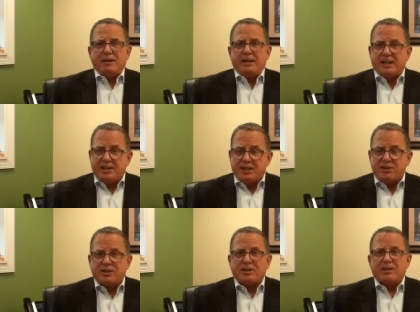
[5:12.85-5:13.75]
In
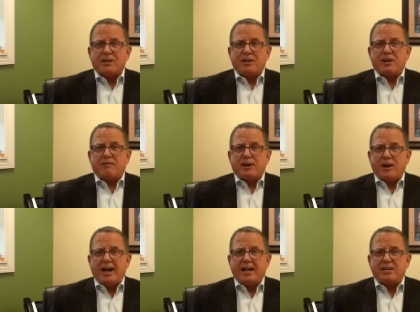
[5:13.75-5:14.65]
addition, they are
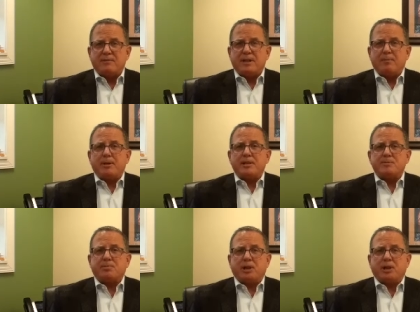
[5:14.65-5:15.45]
very active in helping us